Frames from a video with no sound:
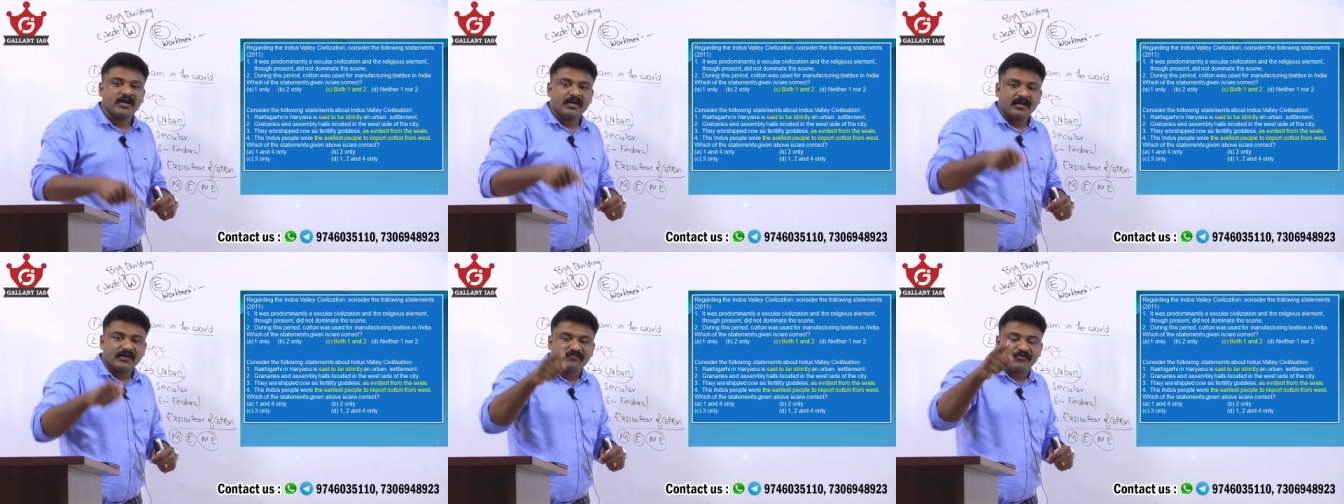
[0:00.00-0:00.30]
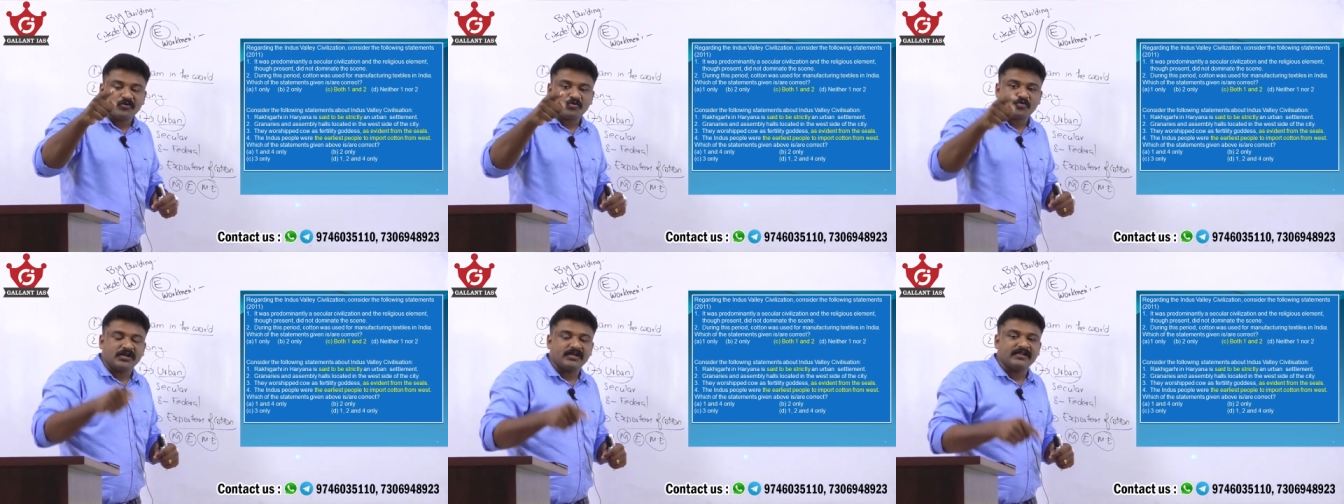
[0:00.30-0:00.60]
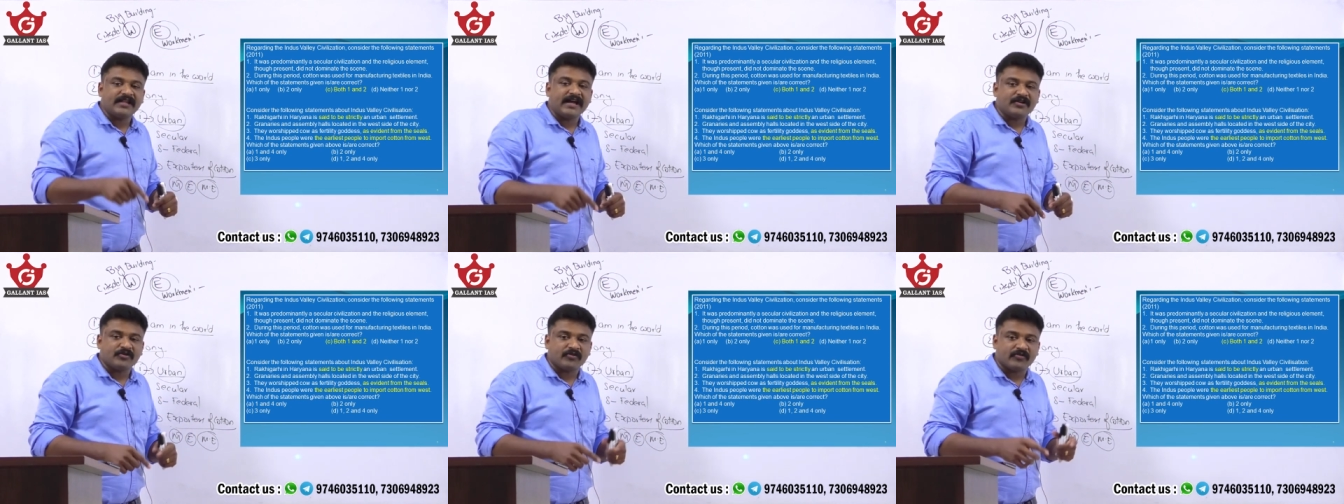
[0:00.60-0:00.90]
If you see
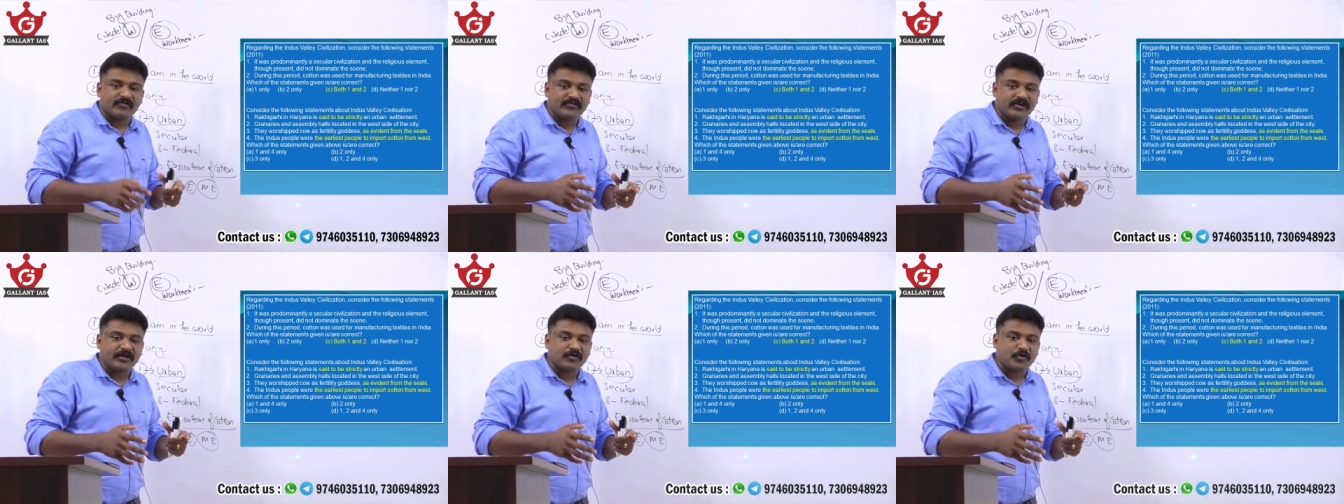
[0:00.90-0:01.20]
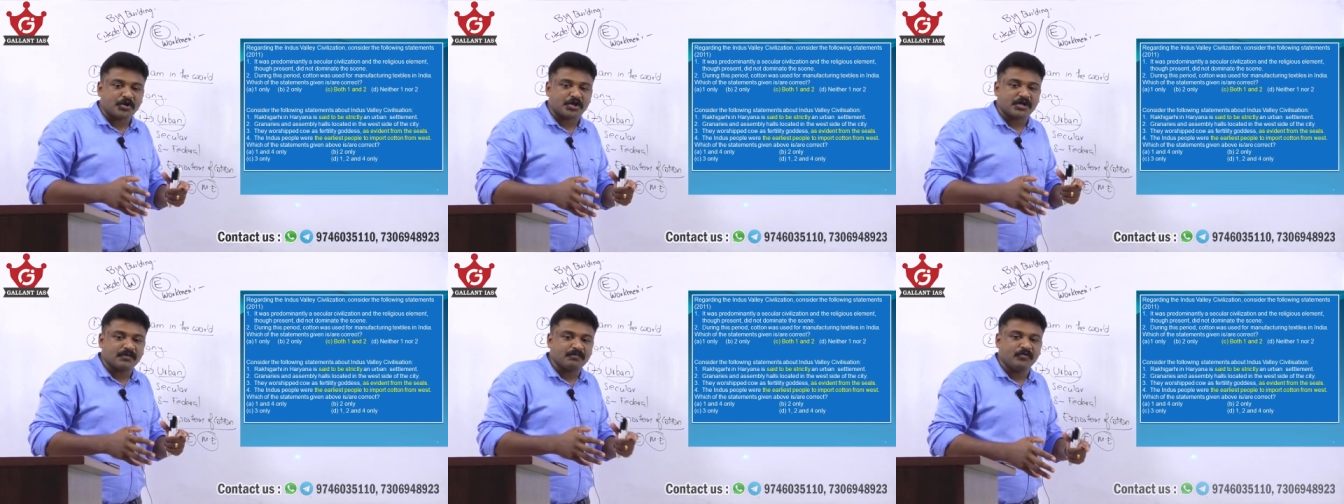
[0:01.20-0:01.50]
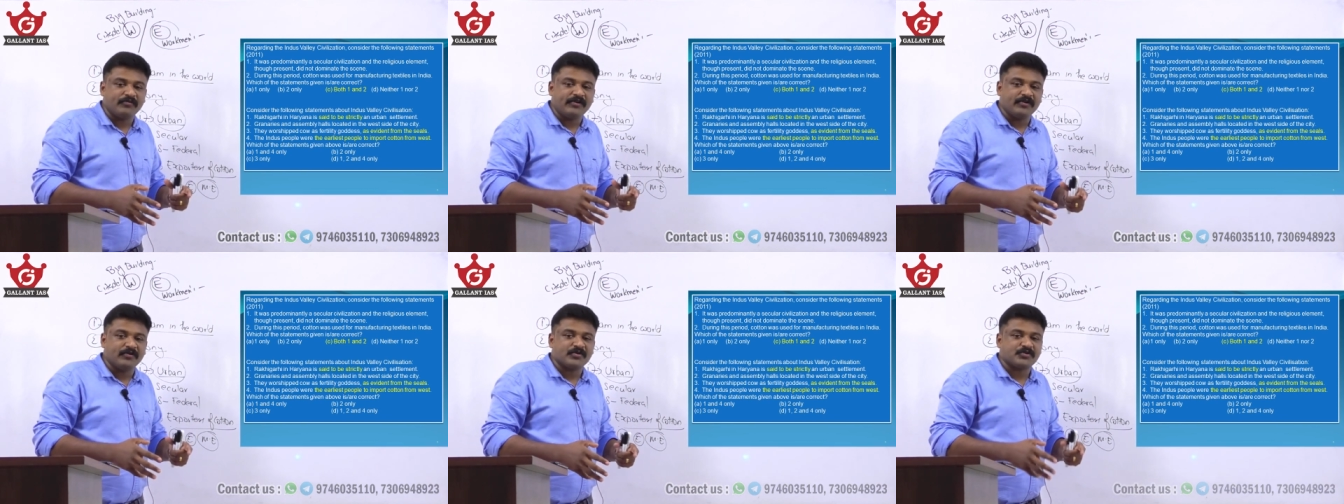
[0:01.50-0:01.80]
that Hrithik Roshan
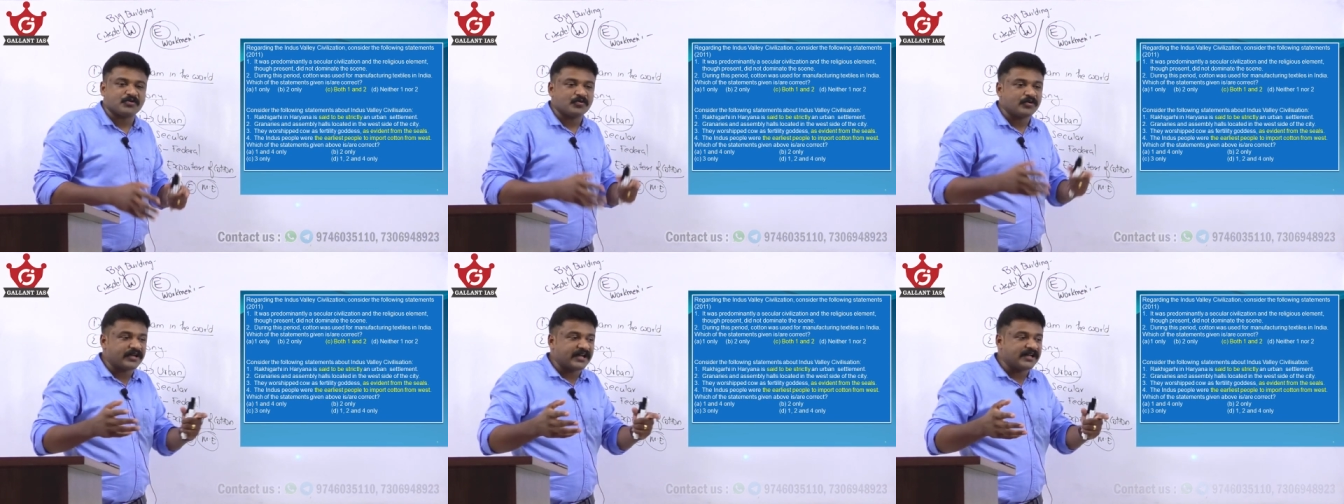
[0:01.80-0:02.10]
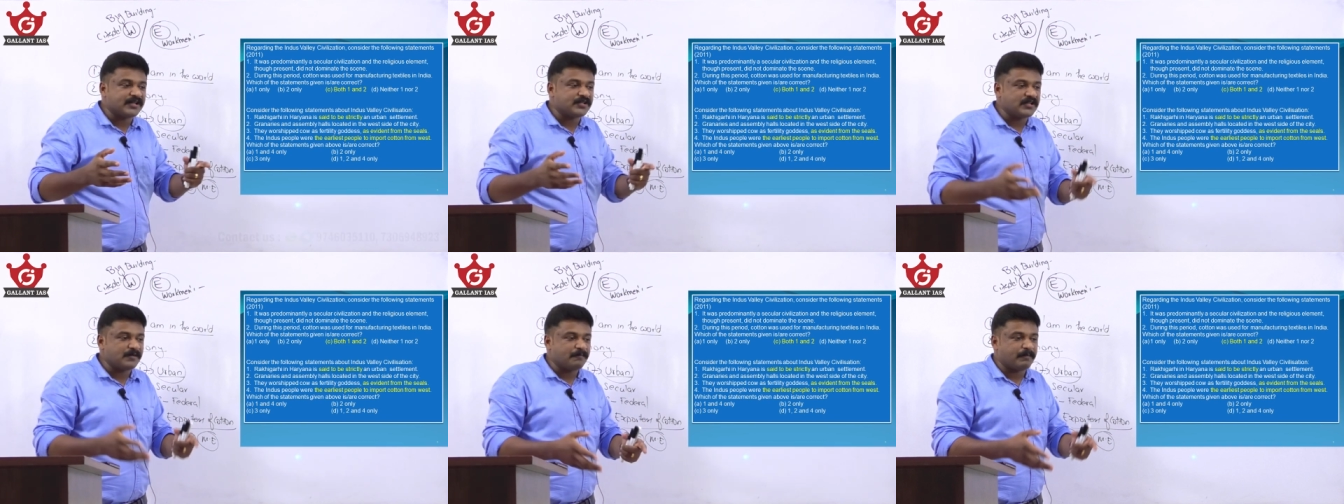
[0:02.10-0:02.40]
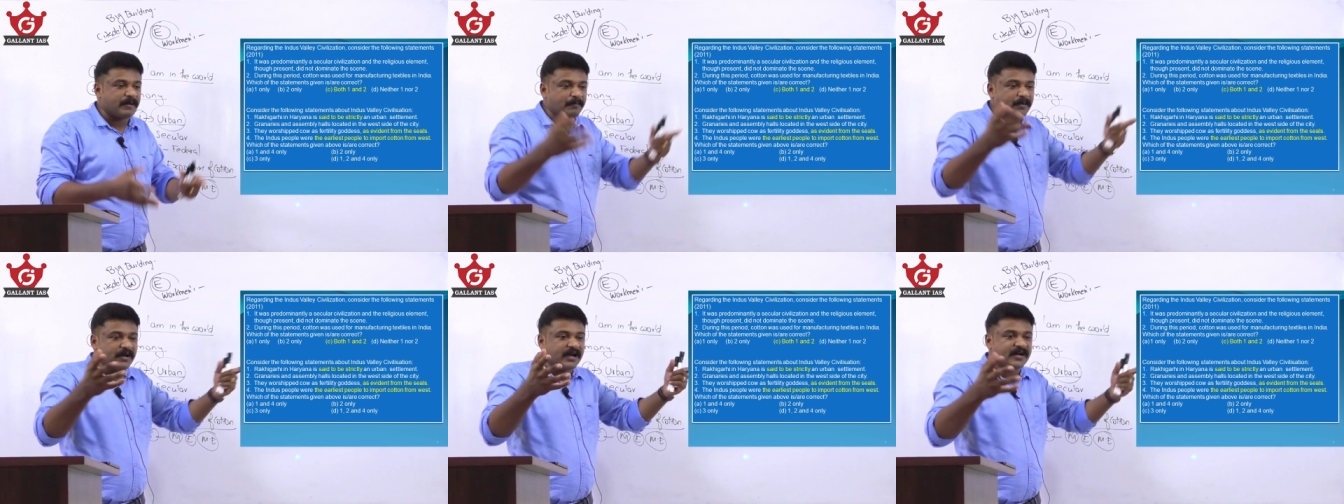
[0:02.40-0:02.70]
movie also, you can see
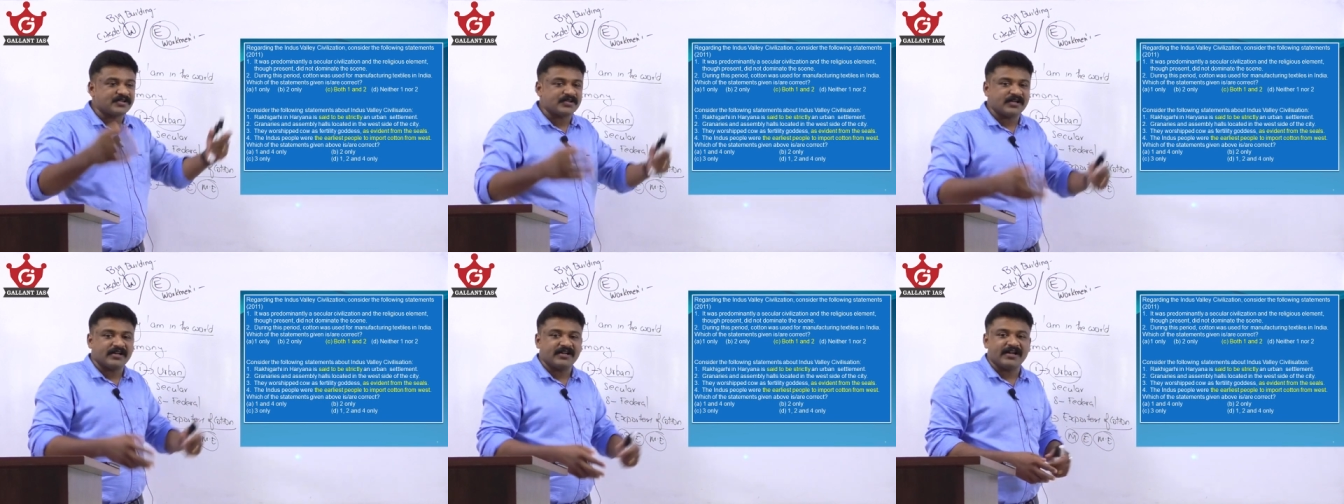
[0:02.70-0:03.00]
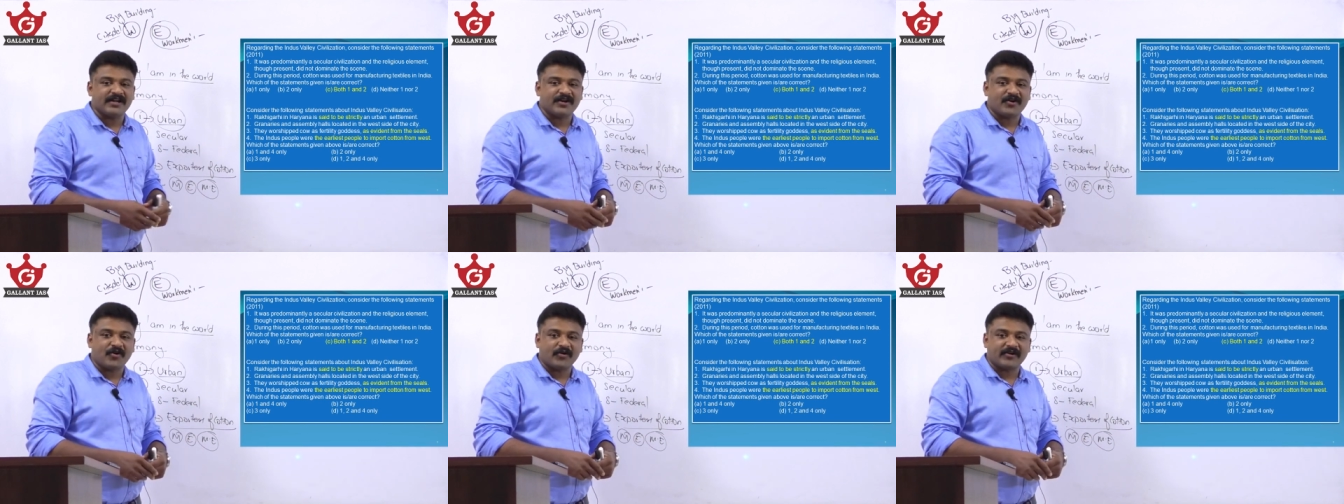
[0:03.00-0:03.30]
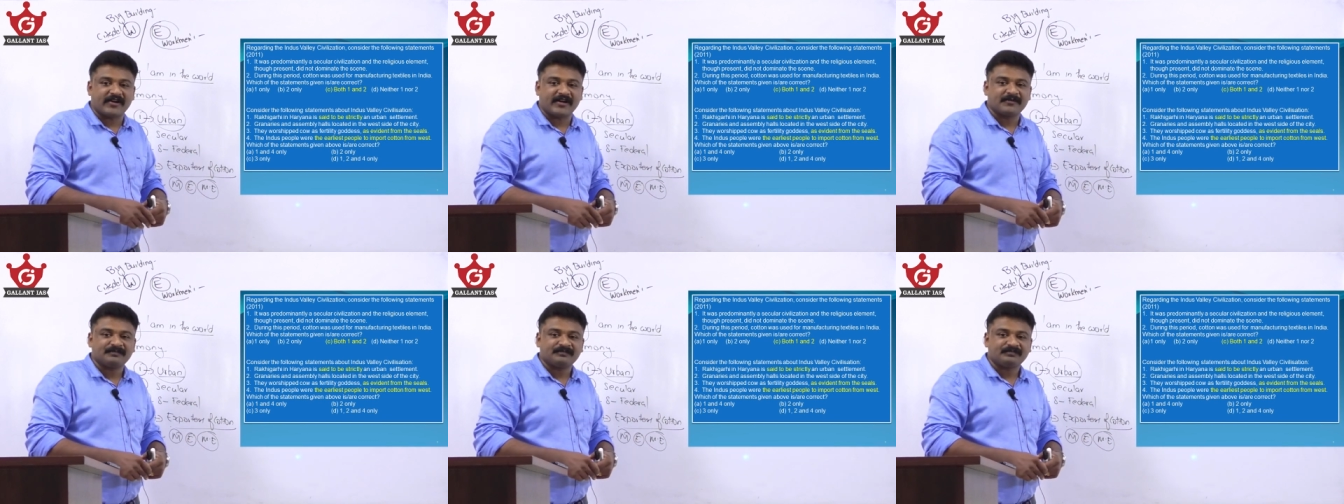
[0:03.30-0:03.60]
people are selling
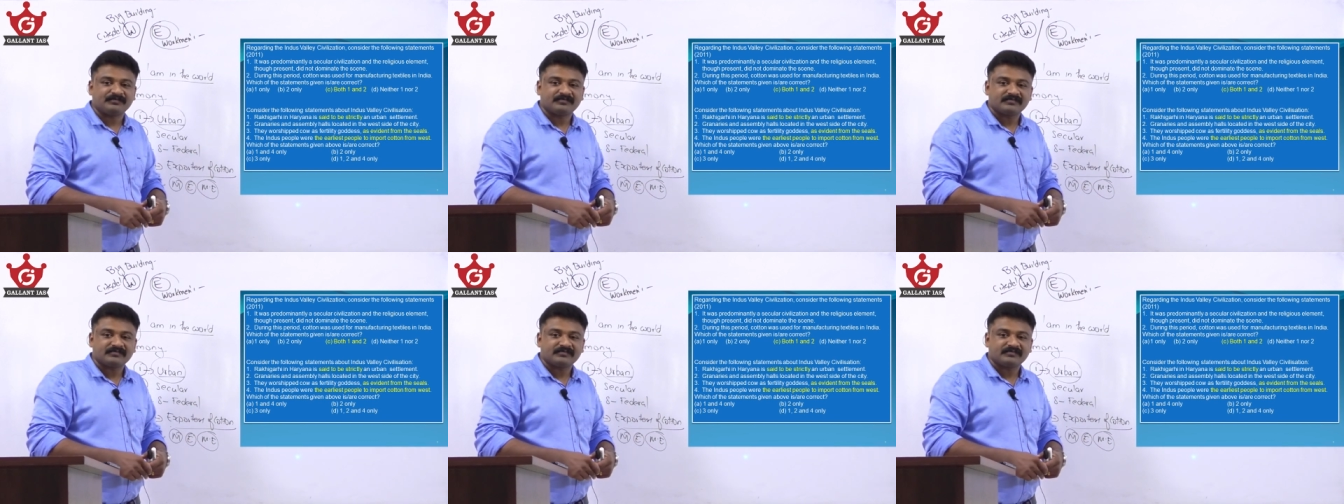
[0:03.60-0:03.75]
cotton